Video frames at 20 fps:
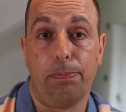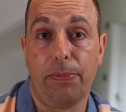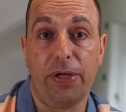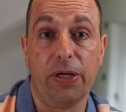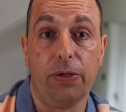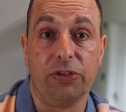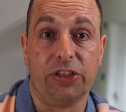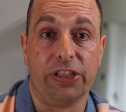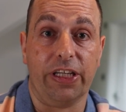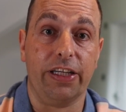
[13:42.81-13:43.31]

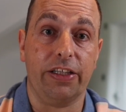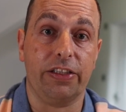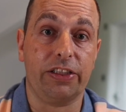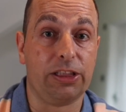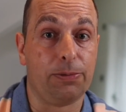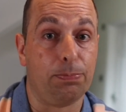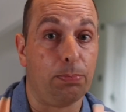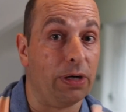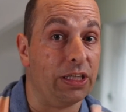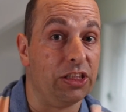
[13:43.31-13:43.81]
music,
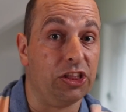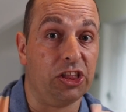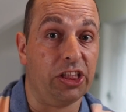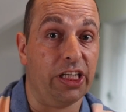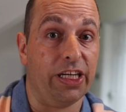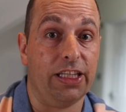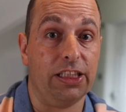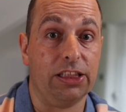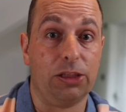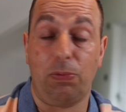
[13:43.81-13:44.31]

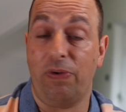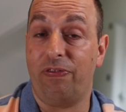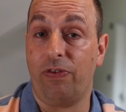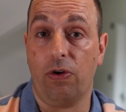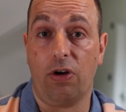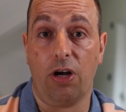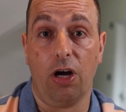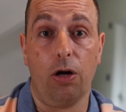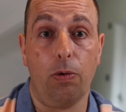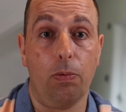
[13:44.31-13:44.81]
spreadsheets with
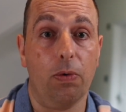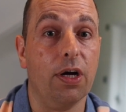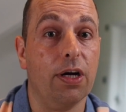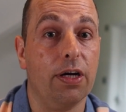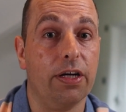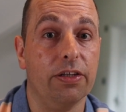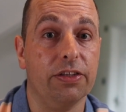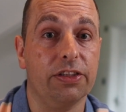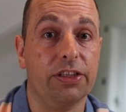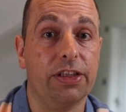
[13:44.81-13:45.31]
your
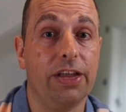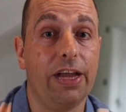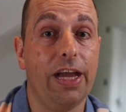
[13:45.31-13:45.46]
co-workers.